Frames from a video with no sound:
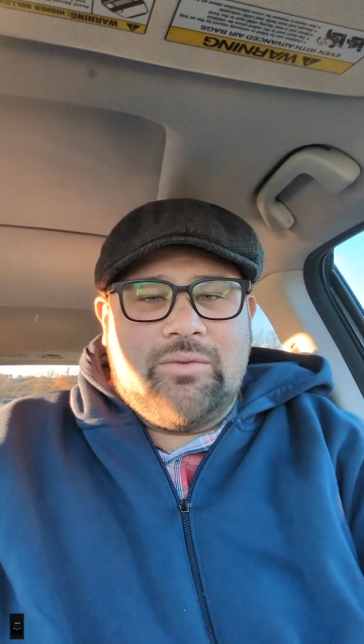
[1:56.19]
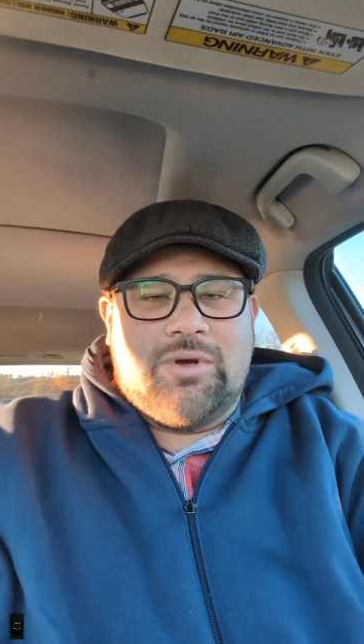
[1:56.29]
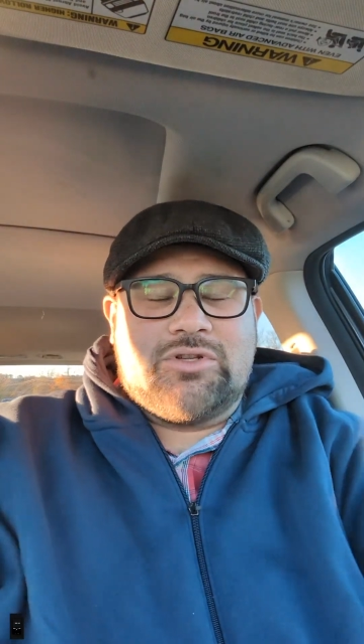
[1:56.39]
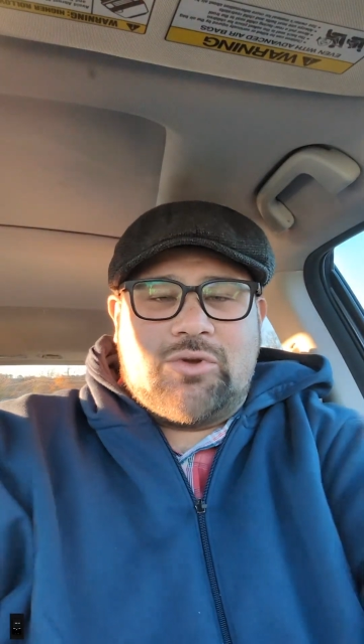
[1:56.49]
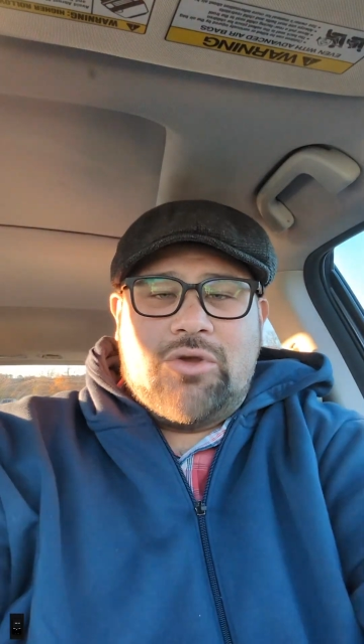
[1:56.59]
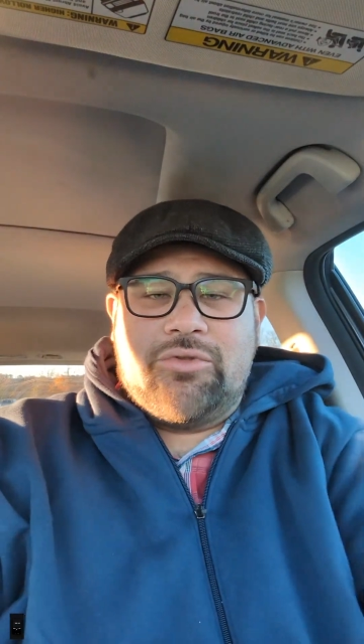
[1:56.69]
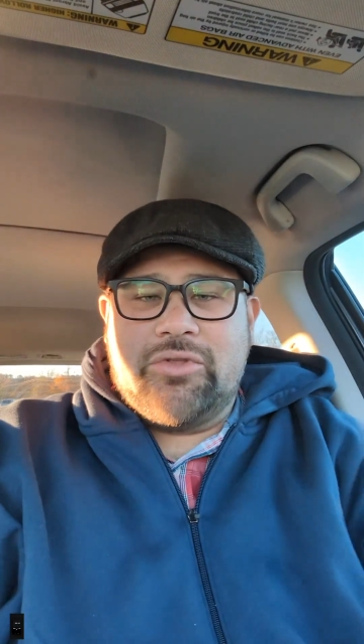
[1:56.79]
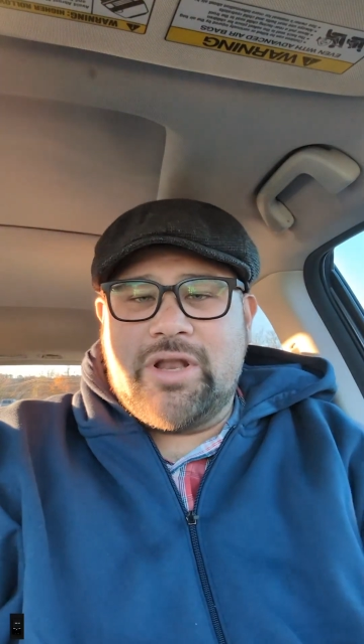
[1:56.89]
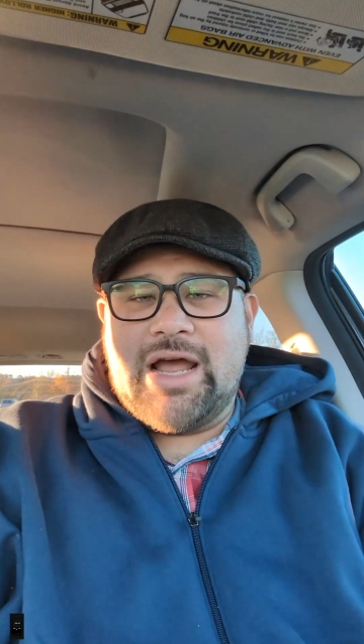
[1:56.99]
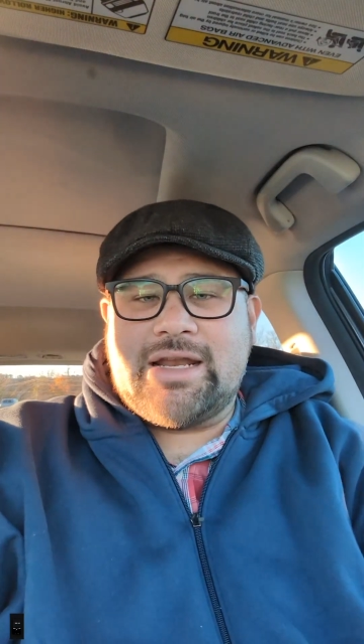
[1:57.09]
was go through
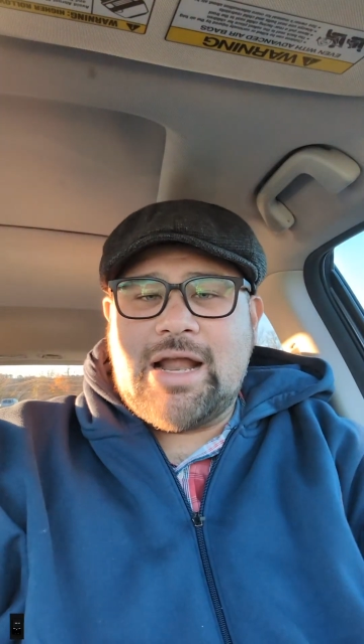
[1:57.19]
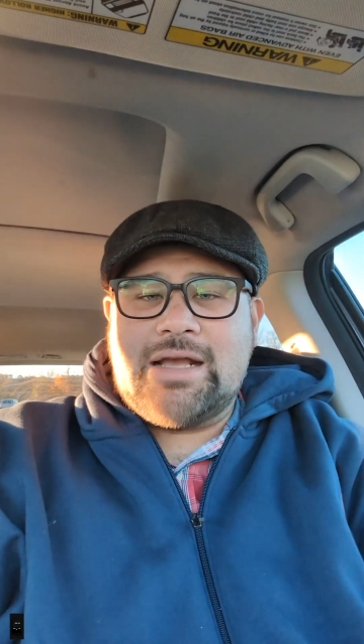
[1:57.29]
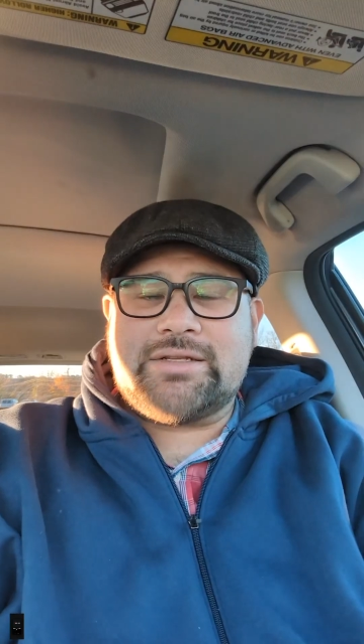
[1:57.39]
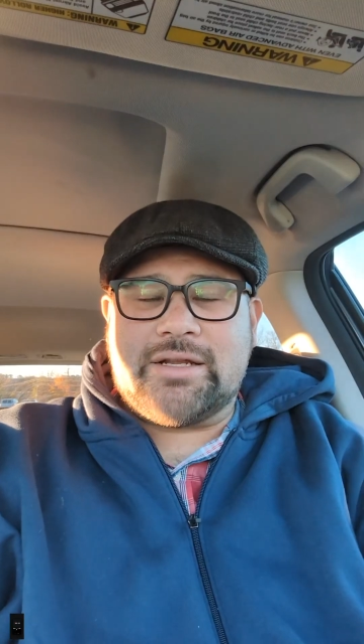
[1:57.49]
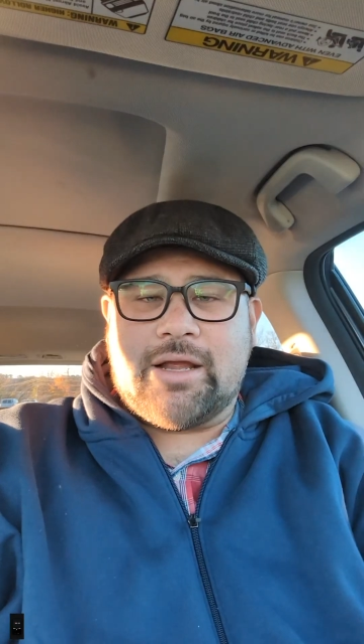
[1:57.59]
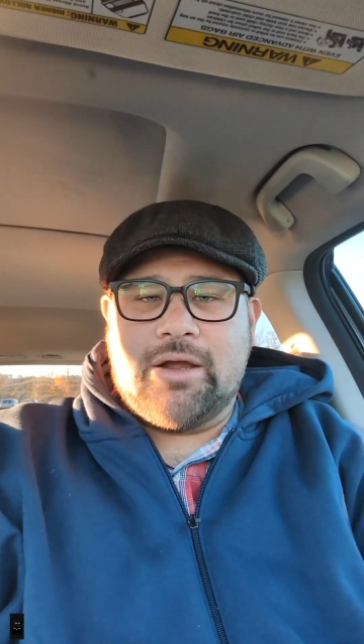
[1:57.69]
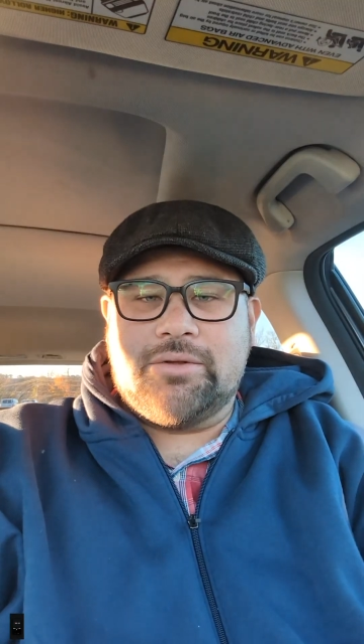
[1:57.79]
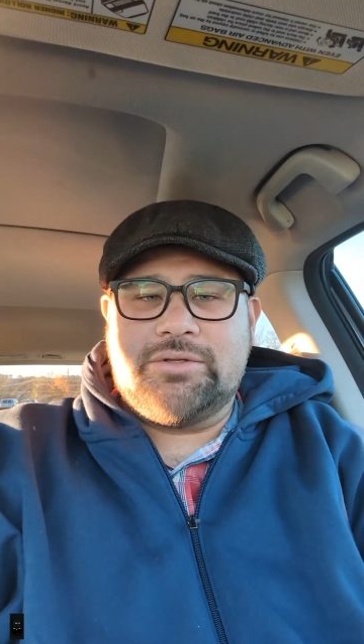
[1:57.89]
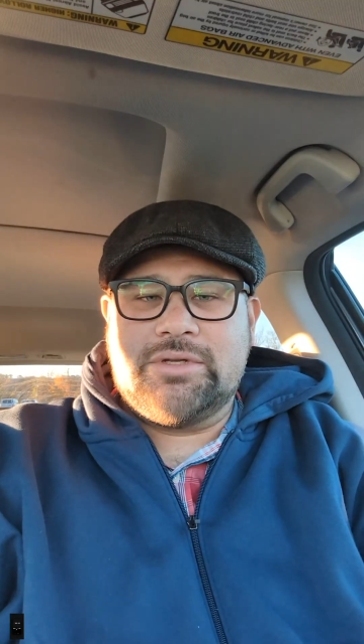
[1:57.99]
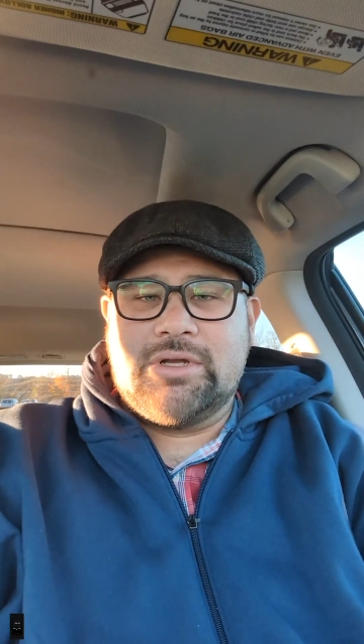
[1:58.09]
the diagnostic
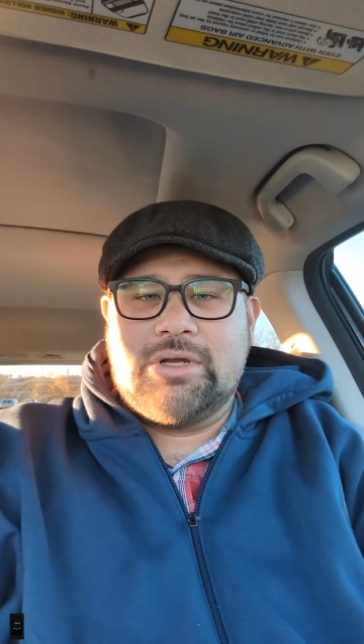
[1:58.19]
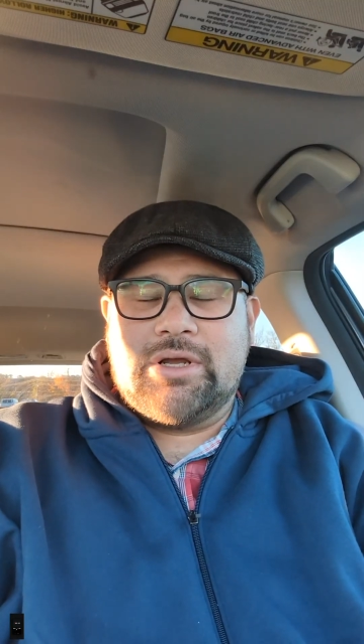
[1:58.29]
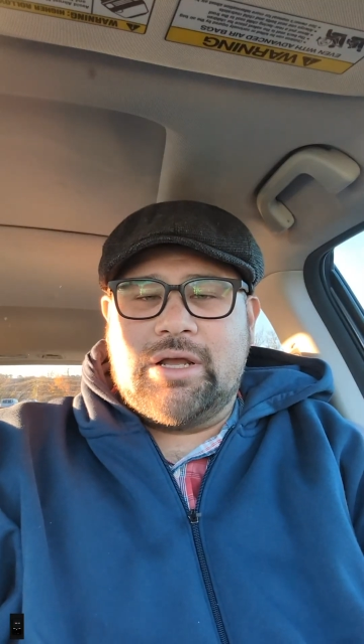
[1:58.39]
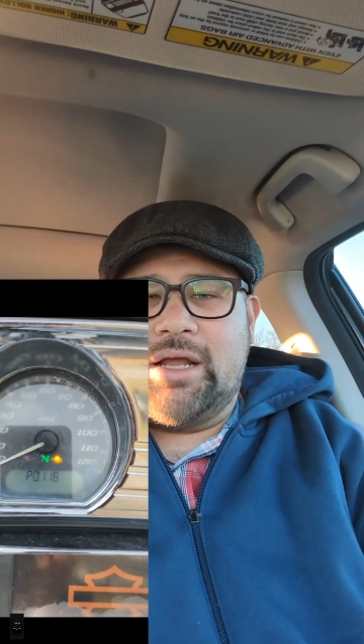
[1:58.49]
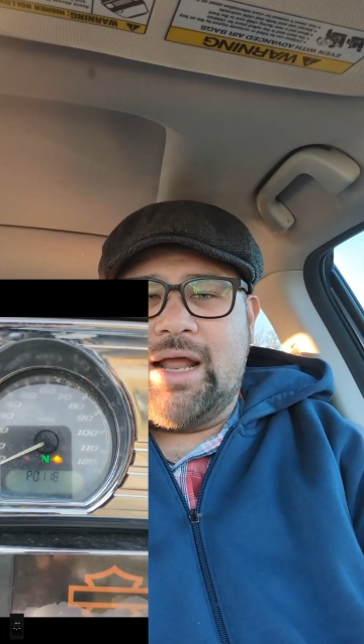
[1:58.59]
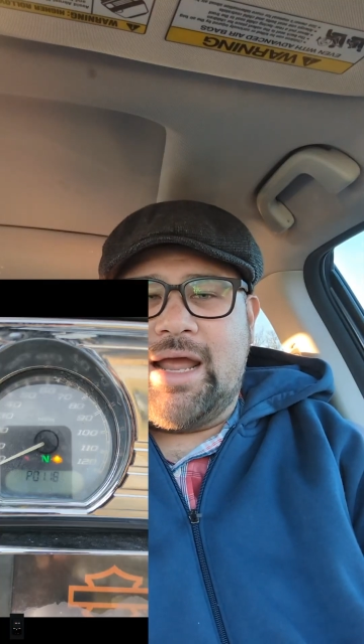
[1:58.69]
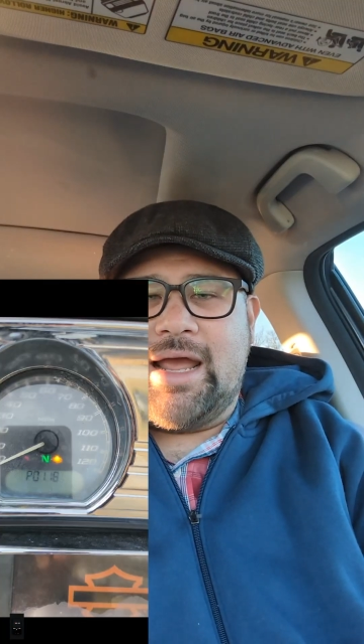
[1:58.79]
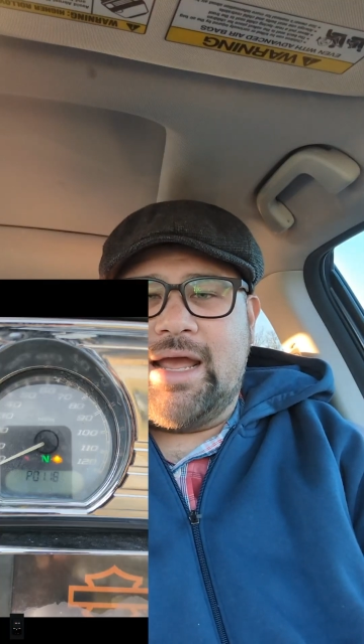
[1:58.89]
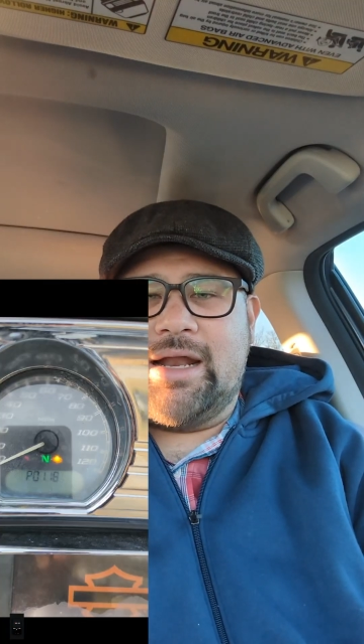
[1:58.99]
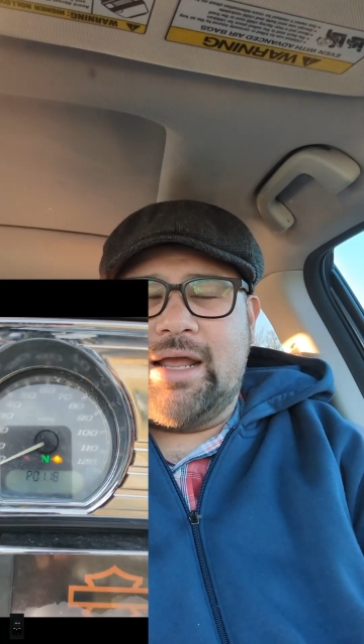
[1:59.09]
codes, and I had